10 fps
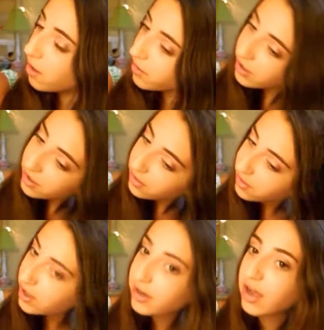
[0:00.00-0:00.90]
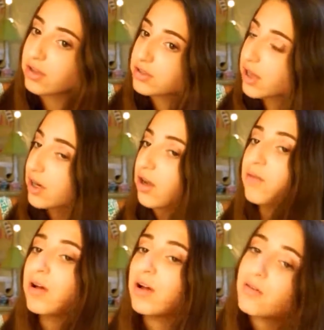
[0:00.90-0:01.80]
on the inside and outside, and
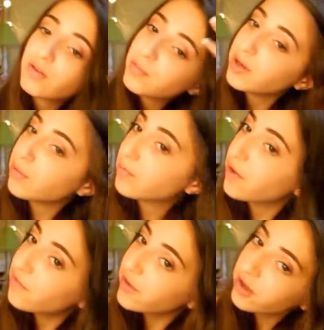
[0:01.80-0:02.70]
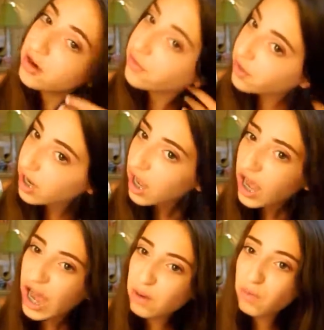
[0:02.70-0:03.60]
I'll rub it in with my fingers, and
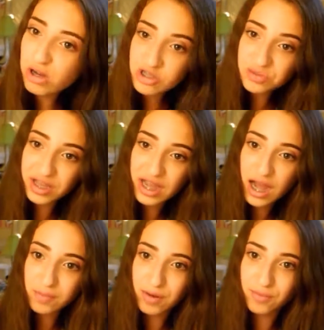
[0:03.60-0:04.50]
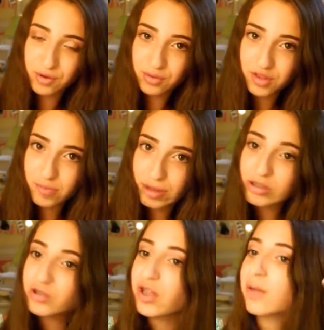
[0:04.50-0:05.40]
I won't do it like at my roots,
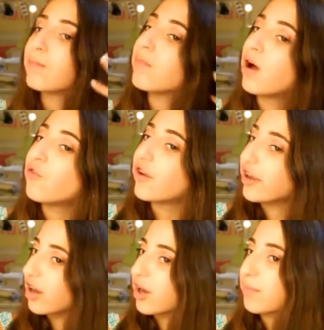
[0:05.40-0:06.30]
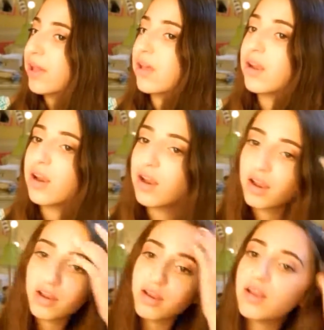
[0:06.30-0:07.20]
but I'll do like over here a bit.
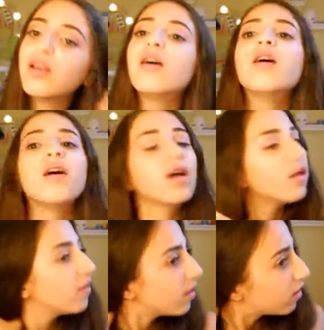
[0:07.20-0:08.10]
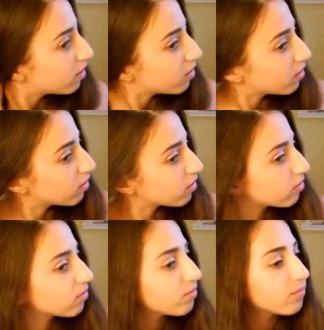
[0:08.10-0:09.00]
And then
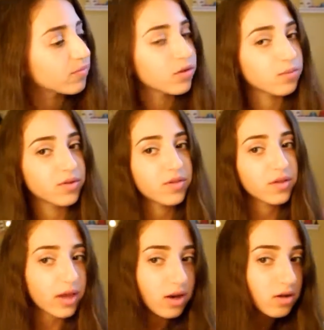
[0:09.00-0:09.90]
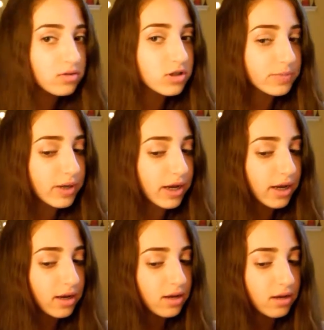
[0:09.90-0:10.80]
once again, I'll
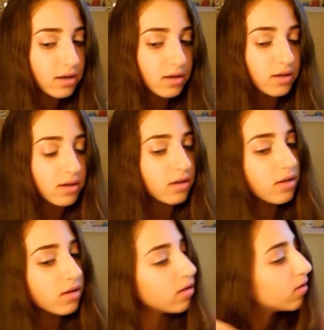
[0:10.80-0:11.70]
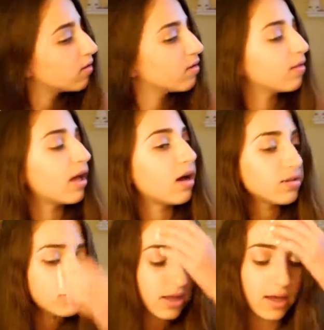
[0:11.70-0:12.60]
spray the
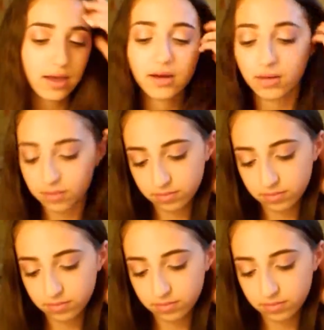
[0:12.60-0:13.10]
outside,